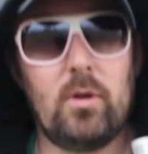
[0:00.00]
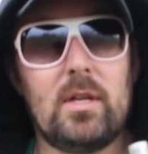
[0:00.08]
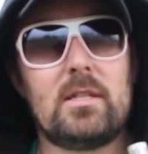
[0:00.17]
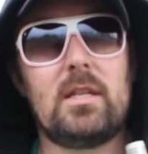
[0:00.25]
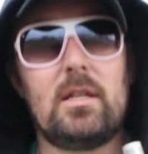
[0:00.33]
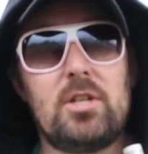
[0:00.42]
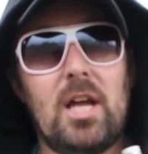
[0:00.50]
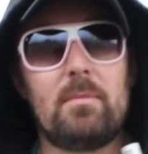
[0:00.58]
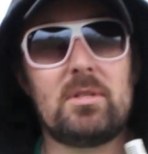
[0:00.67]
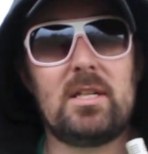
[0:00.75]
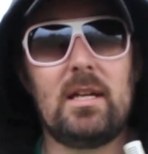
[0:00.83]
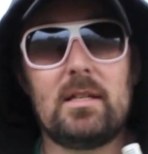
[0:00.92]
You can see
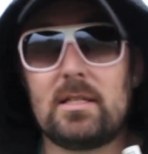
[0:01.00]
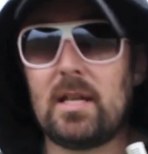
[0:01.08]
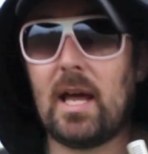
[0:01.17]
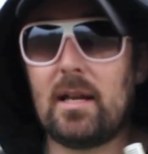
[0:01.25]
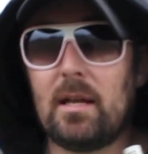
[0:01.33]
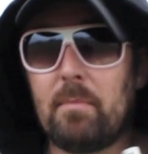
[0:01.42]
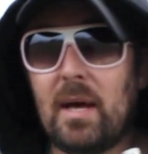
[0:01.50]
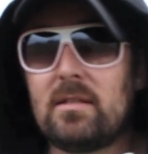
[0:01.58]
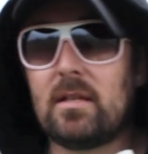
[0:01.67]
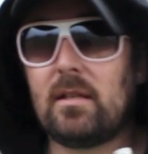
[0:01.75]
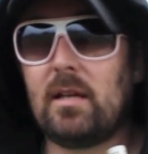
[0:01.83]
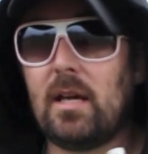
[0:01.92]
James Dean standing
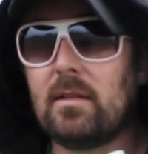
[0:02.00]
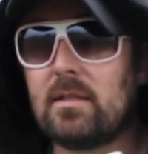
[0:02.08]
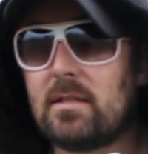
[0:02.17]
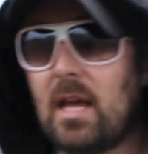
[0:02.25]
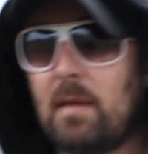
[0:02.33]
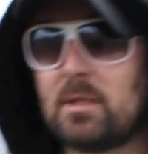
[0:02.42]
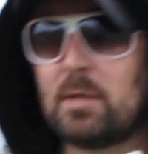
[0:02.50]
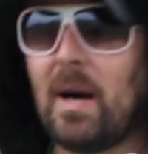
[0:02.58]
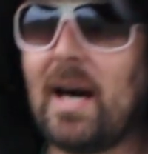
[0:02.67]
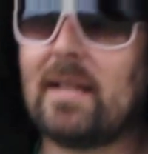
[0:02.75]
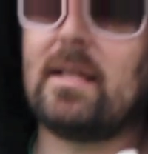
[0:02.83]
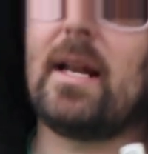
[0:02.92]
basically in the same spot